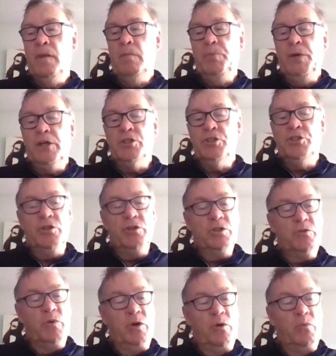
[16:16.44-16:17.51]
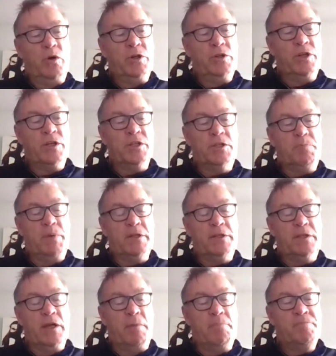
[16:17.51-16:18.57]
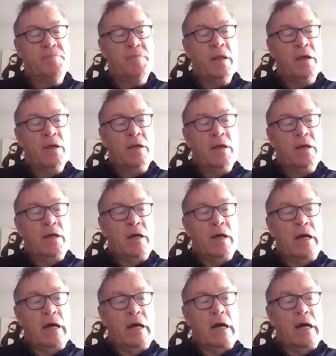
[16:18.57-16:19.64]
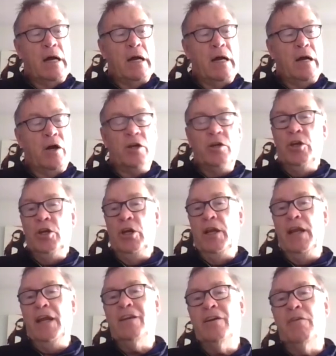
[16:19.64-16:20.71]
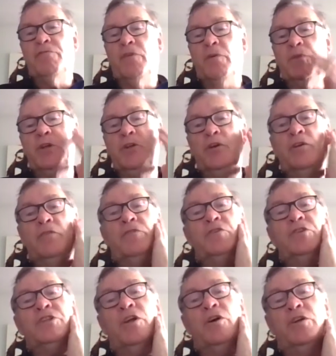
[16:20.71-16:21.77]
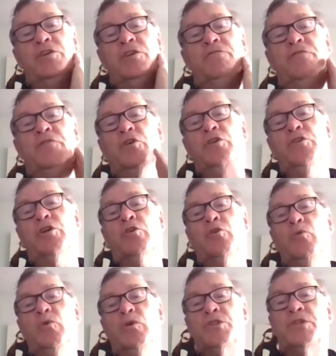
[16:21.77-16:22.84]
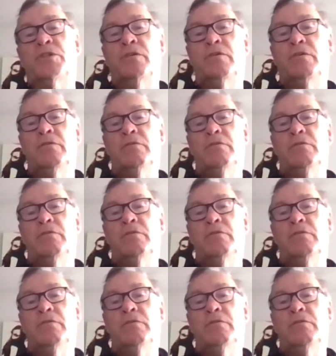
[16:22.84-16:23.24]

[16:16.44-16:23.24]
pick and choose when I want to teach. But I got a letter from the university. I deferred the course.